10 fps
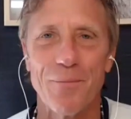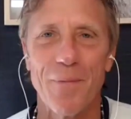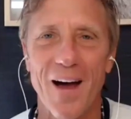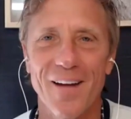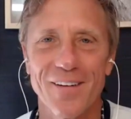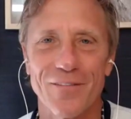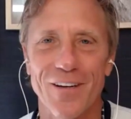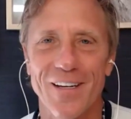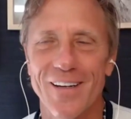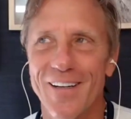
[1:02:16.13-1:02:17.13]
the
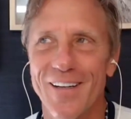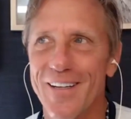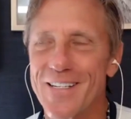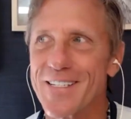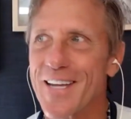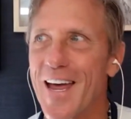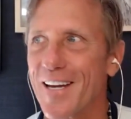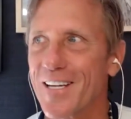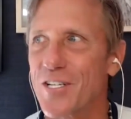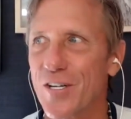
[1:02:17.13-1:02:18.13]
demand of it is
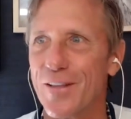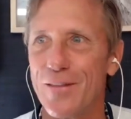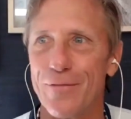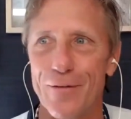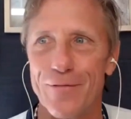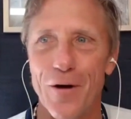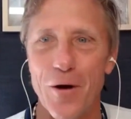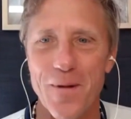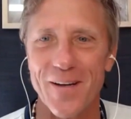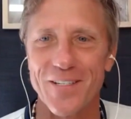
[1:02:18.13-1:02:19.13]
actually the
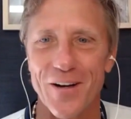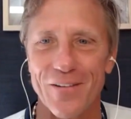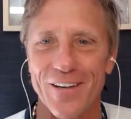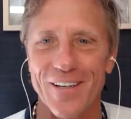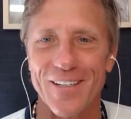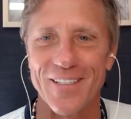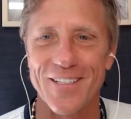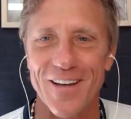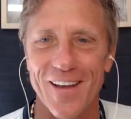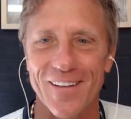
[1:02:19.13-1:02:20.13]
fulfillment of it.
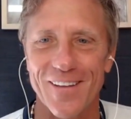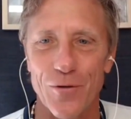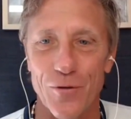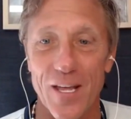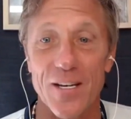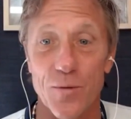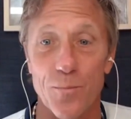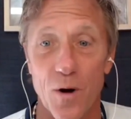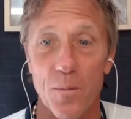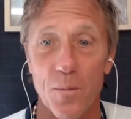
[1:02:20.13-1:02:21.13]
It's like you
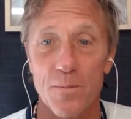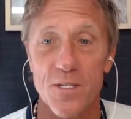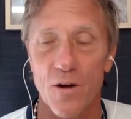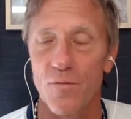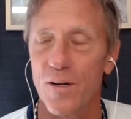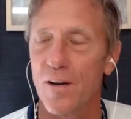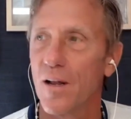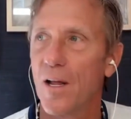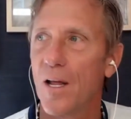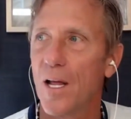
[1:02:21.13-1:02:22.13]
get to yes. problem
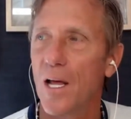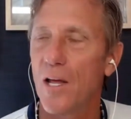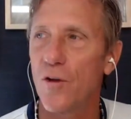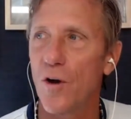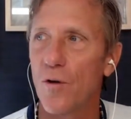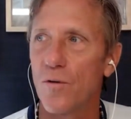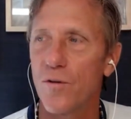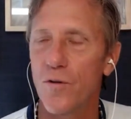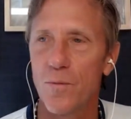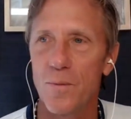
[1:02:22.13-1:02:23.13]
solving. You
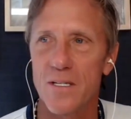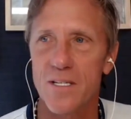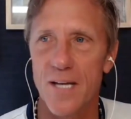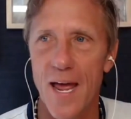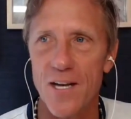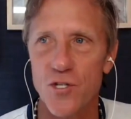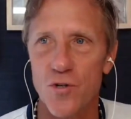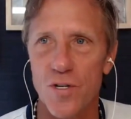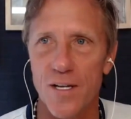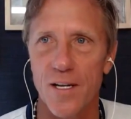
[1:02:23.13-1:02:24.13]
know, humans
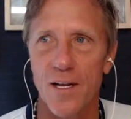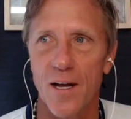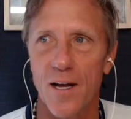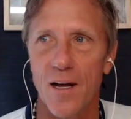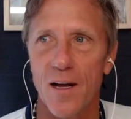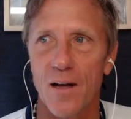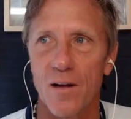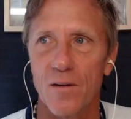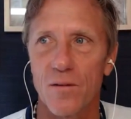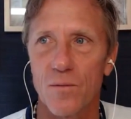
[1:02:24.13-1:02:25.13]
naturally
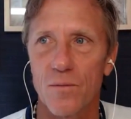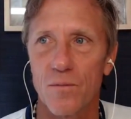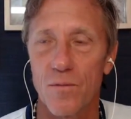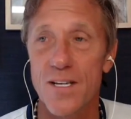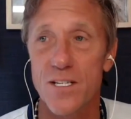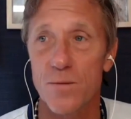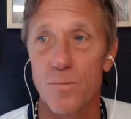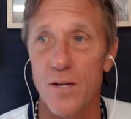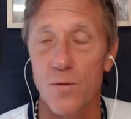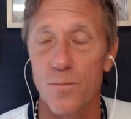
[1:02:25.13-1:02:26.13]
are
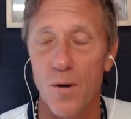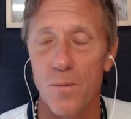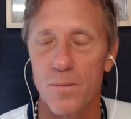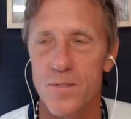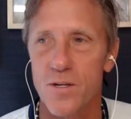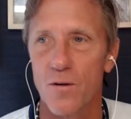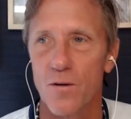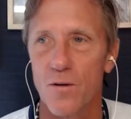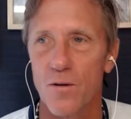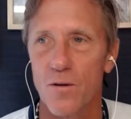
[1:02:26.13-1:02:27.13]
reasonably good problem
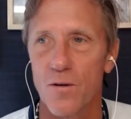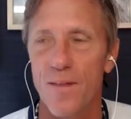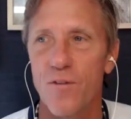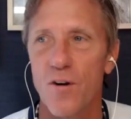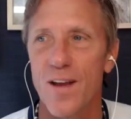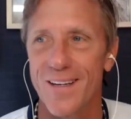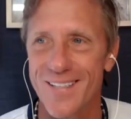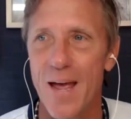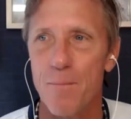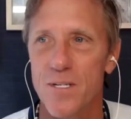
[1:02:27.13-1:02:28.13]
solvers and they're very
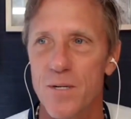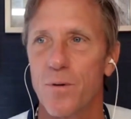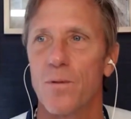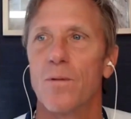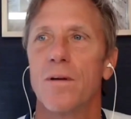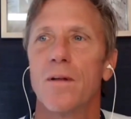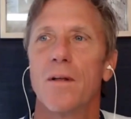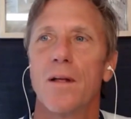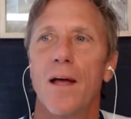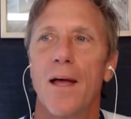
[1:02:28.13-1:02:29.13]
adaptable.
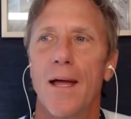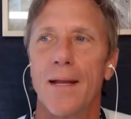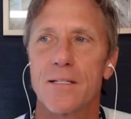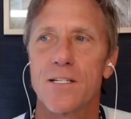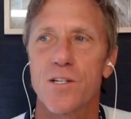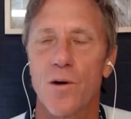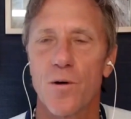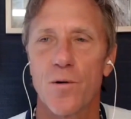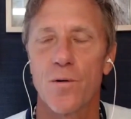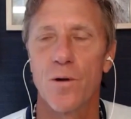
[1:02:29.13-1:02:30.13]
And
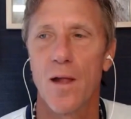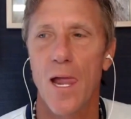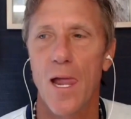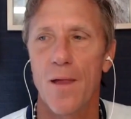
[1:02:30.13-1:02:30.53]
so,